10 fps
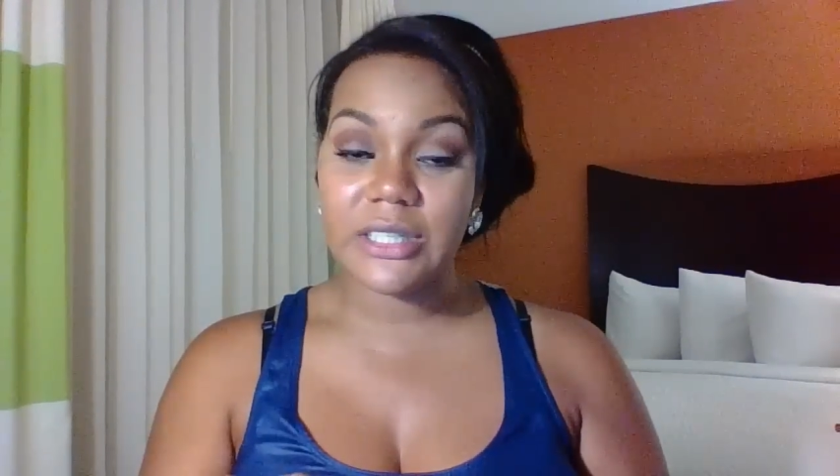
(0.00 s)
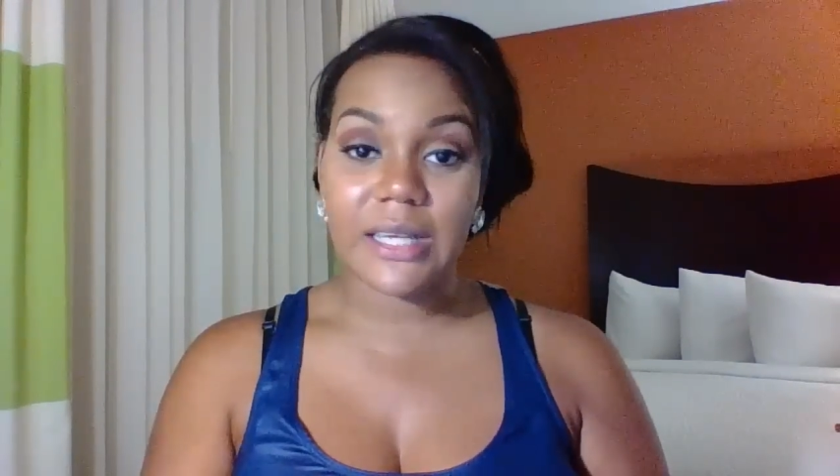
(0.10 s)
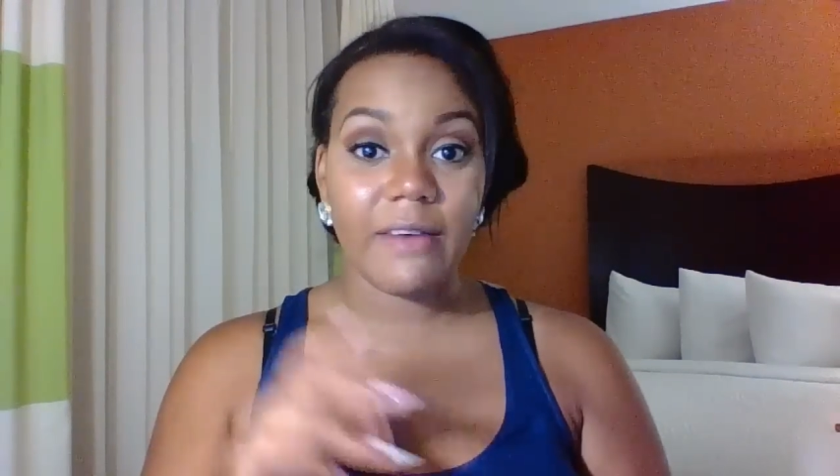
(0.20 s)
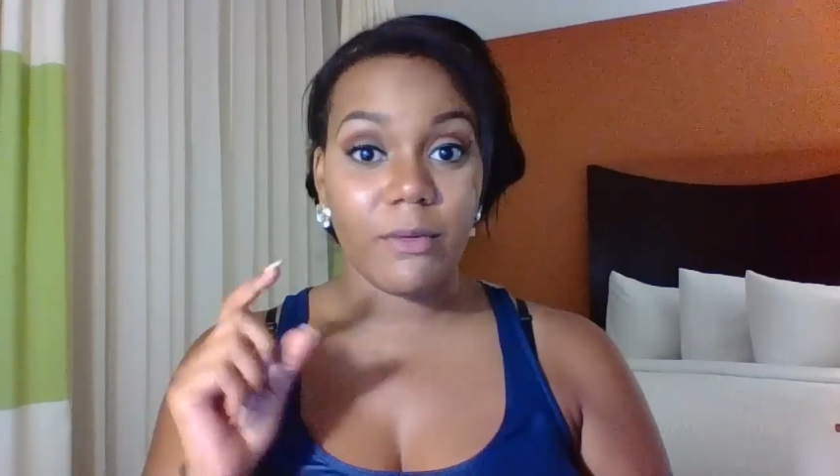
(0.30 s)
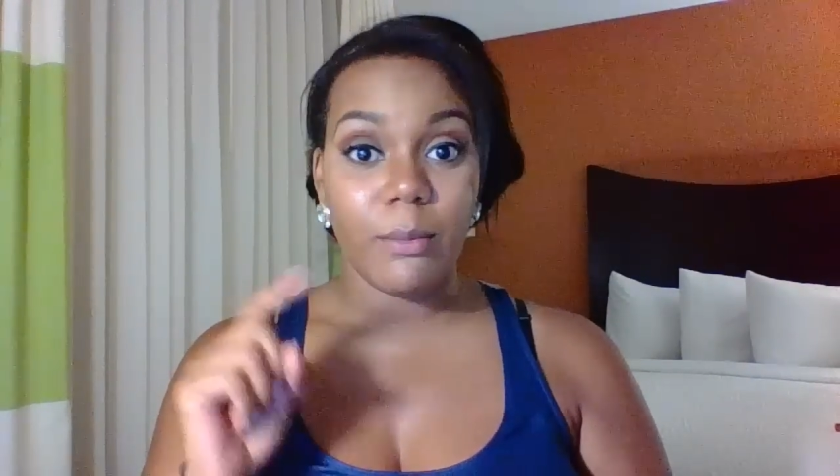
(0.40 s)
I
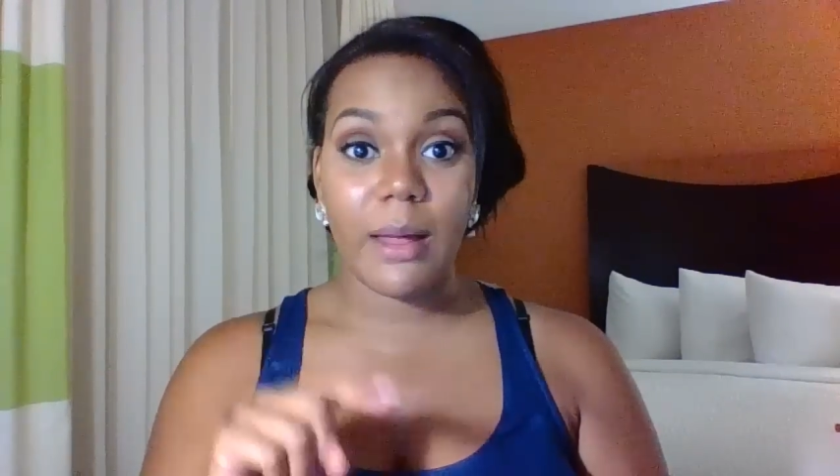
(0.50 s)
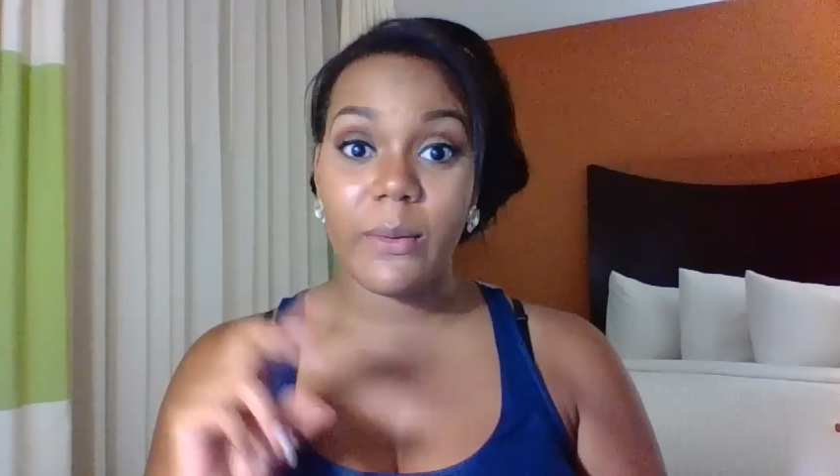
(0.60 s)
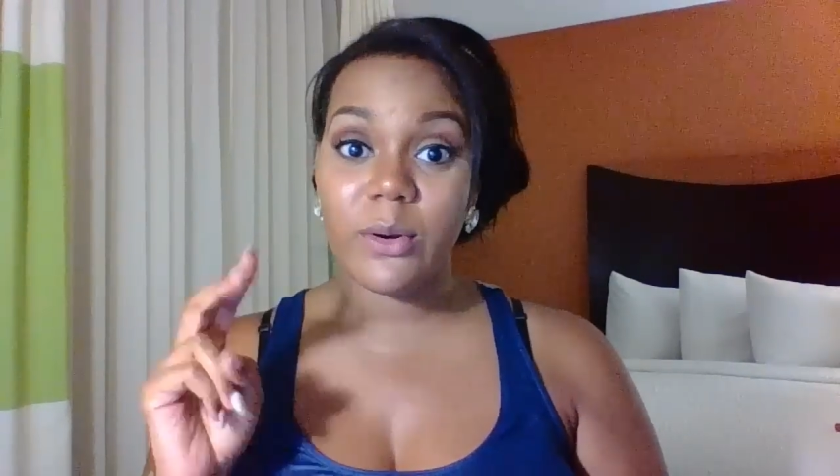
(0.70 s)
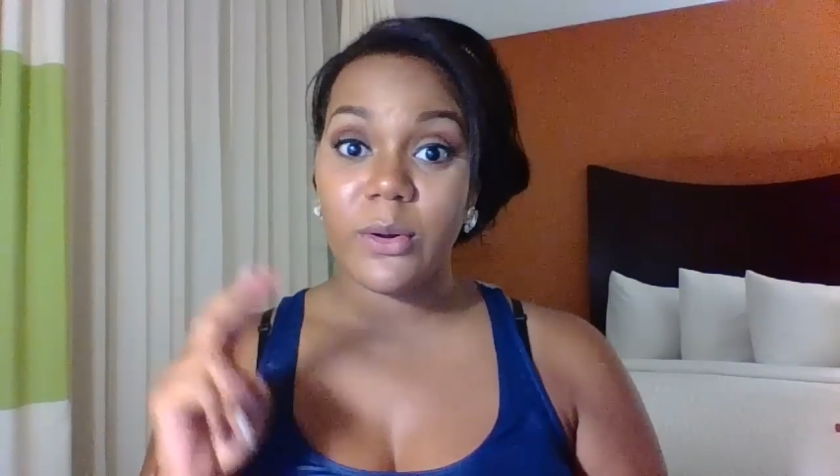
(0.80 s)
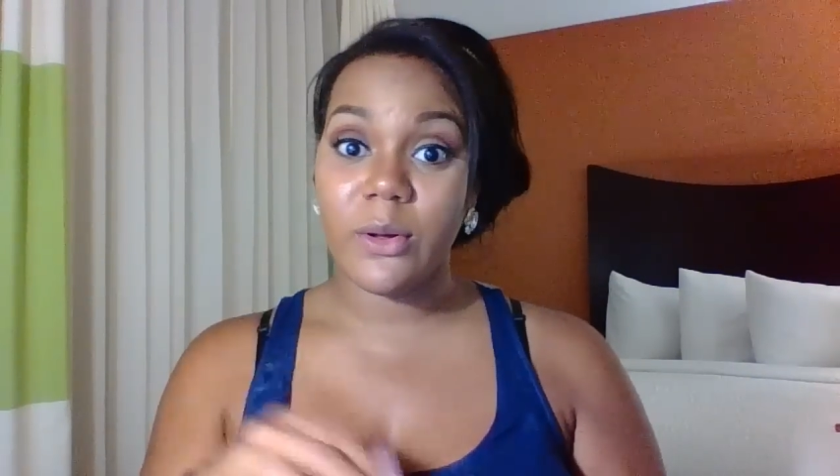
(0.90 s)
have a black
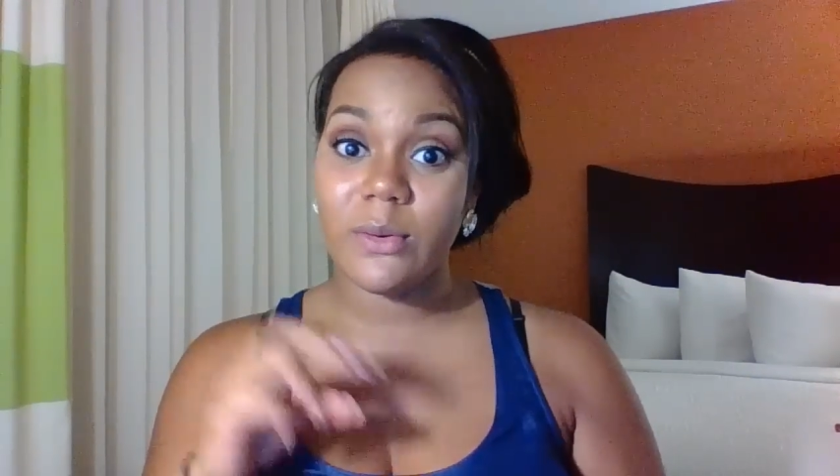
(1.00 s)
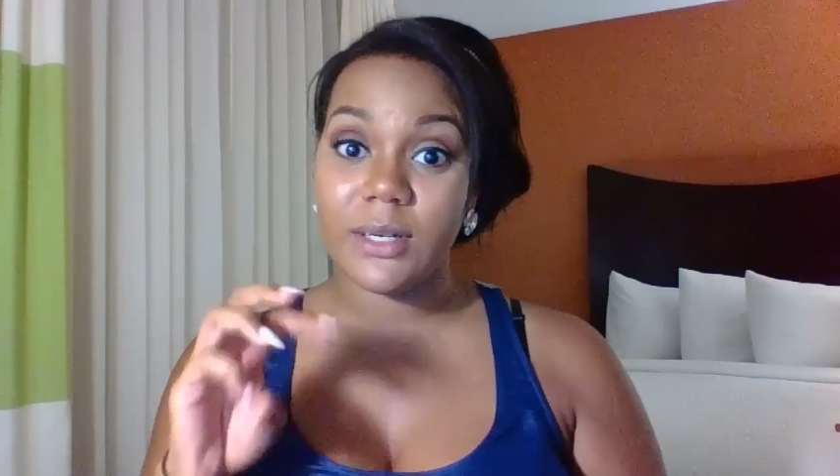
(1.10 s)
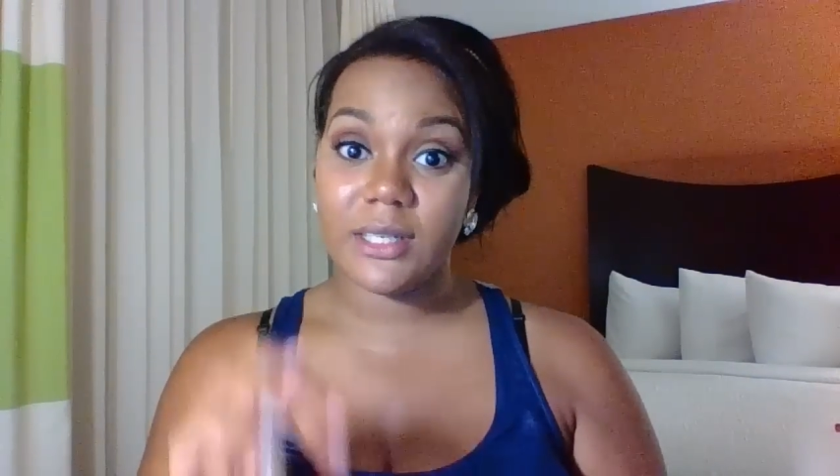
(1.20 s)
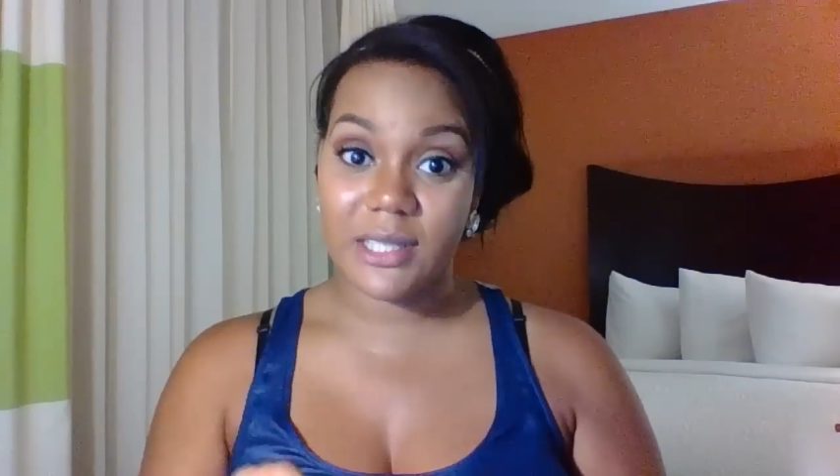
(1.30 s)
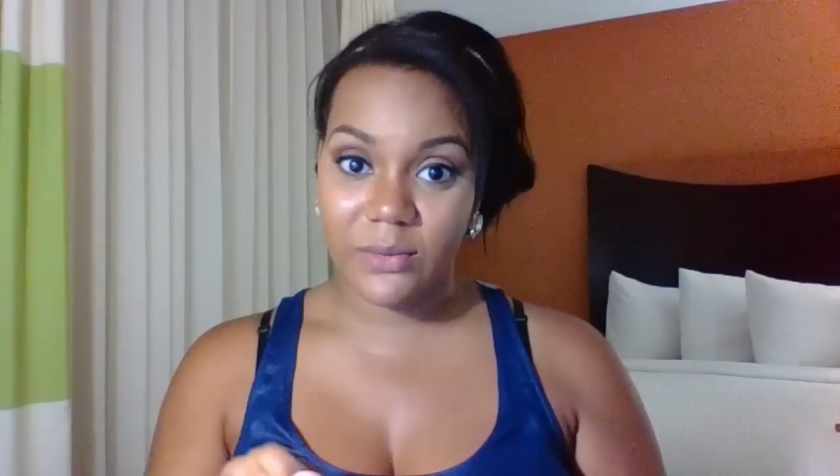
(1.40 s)
one, a gold one,
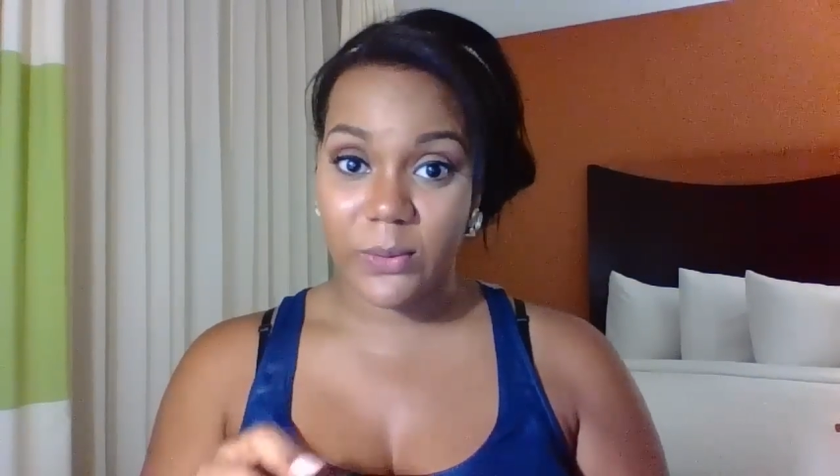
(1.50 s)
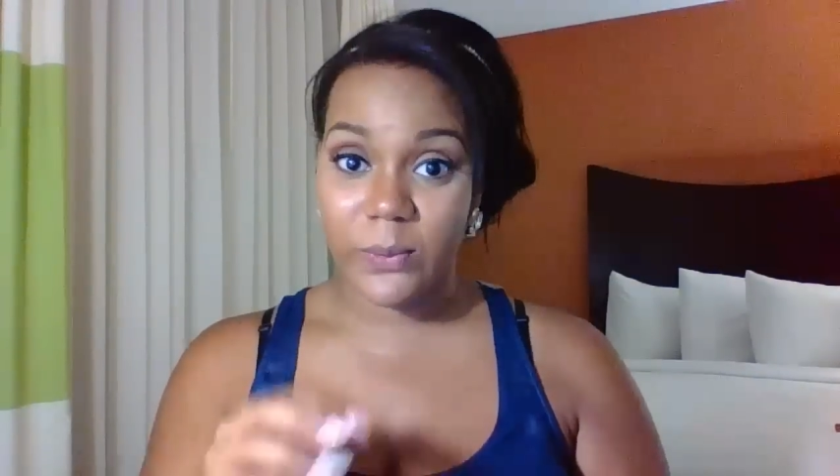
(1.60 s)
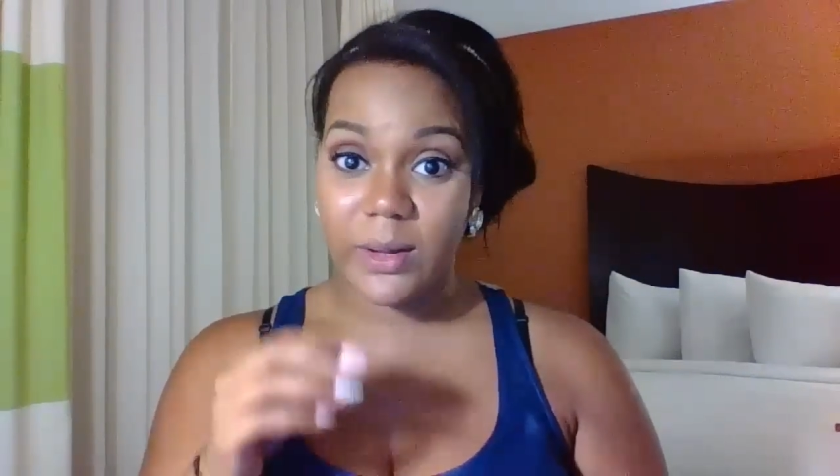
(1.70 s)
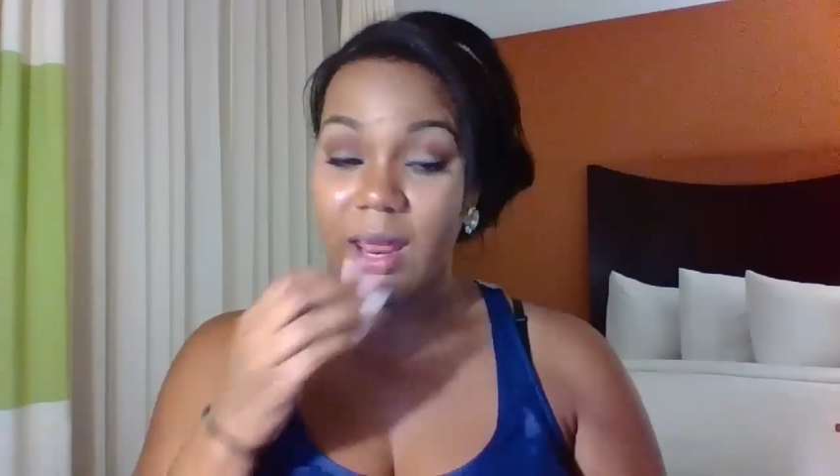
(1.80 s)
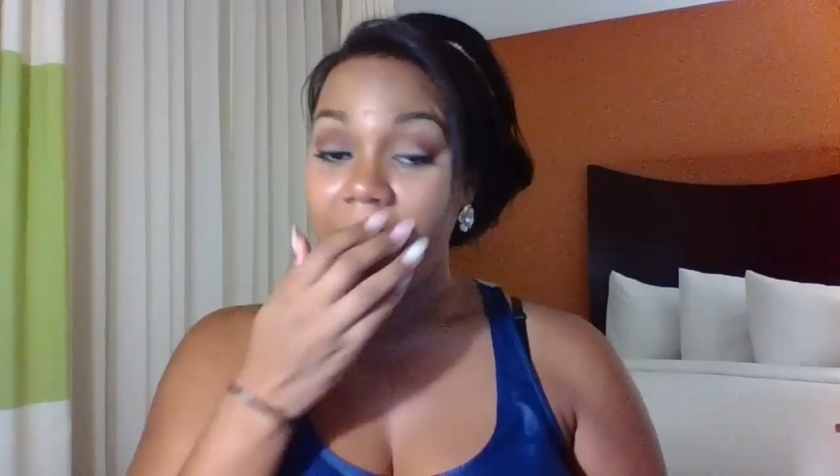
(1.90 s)
and a silver
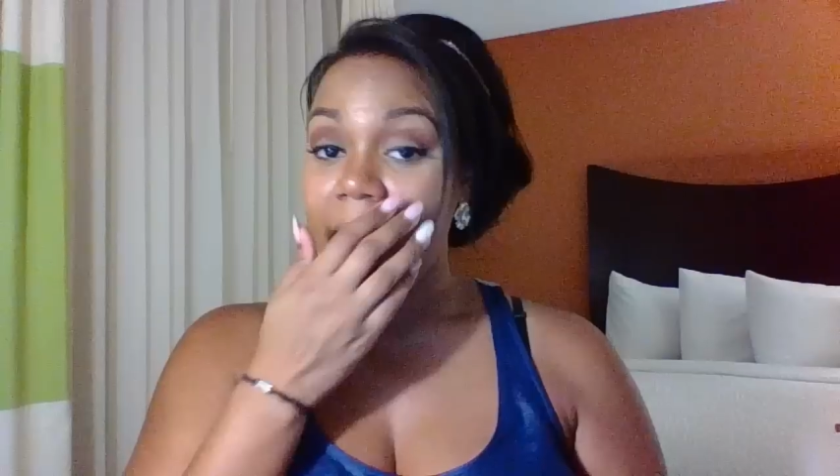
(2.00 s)
one.